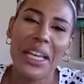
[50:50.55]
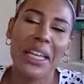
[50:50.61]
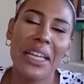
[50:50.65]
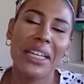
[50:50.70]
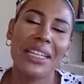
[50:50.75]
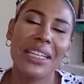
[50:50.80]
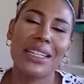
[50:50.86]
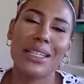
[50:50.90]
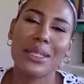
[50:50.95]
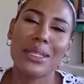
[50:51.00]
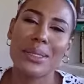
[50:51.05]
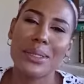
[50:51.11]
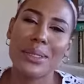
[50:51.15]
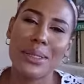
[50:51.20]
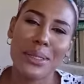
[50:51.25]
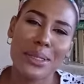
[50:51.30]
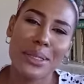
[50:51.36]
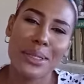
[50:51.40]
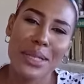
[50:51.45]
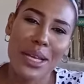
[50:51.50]
in the
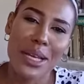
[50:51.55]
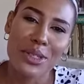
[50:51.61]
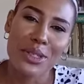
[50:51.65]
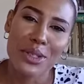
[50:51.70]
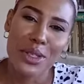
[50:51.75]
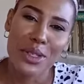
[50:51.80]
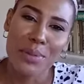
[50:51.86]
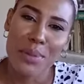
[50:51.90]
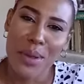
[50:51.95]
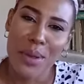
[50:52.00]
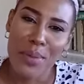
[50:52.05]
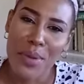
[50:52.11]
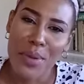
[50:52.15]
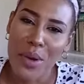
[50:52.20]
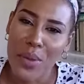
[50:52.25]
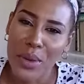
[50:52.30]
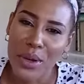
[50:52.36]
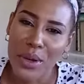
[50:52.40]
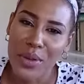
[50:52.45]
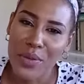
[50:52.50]
Searchlight newspaper,
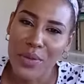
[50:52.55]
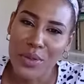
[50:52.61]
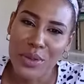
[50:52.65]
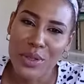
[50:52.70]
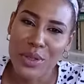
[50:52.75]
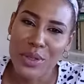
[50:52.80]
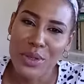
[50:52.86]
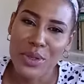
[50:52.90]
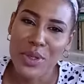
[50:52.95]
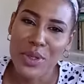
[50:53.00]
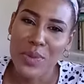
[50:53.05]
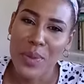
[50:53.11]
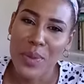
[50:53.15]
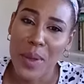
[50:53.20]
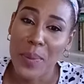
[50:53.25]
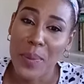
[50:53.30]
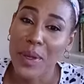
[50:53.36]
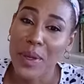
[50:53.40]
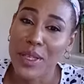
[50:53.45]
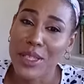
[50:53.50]
one of those
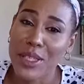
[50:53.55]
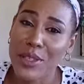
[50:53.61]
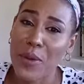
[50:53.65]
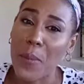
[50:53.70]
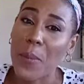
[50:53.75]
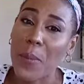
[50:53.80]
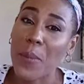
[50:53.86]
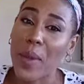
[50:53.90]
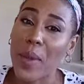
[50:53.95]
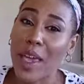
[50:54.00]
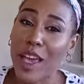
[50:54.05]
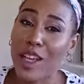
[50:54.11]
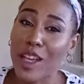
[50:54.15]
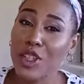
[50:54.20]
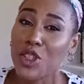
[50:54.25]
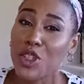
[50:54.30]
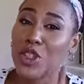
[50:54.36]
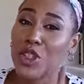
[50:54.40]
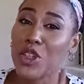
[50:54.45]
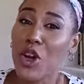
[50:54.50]
newspapers. So make
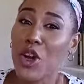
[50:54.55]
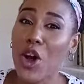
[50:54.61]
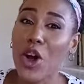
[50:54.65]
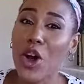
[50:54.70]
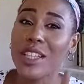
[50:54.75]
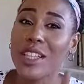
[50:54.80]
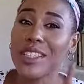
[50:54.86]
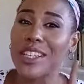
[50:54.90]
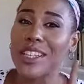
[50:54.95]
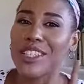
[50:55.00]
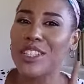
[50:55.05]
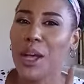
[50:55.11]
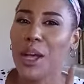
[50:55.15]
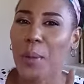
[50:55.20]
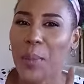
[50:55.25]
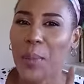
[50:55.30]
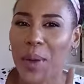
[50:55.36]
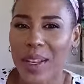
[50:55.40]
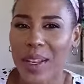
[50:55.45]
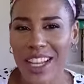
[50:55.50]
sure it's a
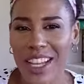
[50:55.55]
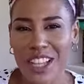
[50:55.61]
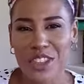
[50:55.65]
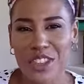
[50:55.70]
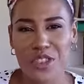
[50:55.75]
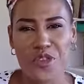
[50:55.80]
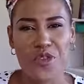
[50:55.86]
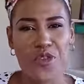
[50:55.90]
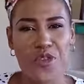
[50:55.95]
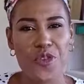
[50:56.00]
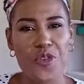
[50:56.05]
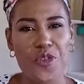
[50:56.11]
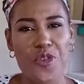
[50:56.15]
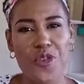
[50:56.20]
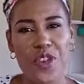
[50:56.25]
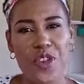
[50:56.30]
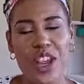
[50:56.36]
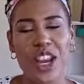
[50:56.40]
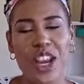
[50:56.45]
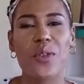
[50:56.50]
topic that you
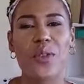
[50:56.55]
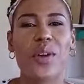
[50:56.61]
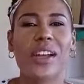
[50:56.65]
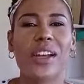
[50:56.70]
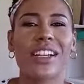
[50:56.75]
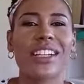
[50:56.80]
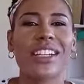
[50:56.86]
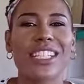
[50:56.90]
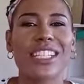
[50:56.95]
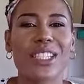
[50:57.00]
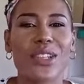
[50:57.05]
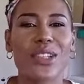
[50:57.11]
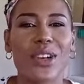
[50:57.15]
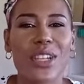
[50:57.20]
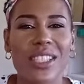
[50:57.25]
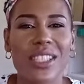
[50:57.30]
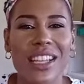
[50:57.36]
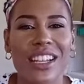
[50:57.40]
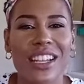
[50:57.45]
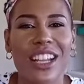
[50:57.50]
really want to
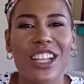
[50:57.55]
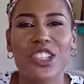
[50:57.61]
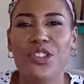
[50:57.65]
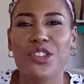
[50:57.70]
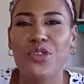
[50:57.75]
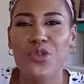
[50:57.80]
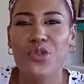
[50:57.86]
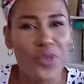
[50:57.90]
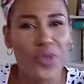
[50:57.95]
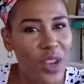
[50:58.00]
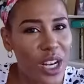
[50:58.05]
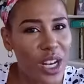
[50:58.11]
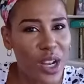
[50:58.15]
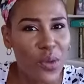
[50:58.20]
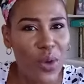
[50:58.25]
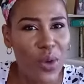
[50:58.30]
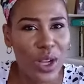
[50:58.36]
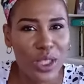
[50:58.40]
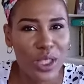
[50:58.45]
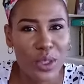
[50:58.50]
discuss and that you really
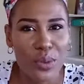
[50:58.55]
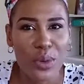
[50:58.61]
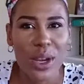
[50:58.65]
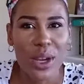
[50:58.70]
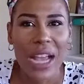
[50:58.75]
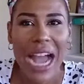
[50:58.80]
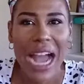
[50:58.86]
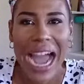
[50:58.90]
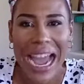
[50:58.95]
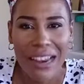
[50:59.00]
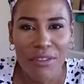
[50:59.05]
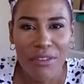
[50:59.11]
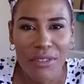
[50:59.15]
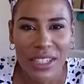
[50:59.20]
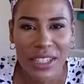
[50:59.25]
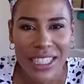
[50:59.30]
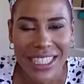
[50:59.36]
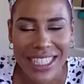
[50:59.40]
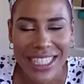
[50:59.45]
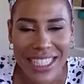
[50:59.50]
want to bring
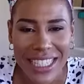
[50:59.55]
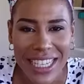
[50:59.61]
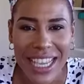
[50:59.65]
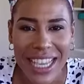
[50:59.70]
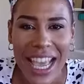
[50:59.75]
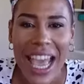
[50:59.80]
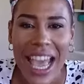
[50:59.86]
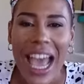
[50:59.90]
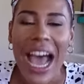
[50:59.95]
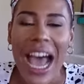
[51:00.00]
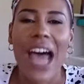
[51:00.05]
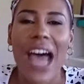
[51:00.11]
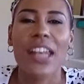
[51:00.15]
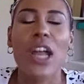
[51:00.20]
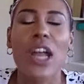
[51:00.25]
advocacy and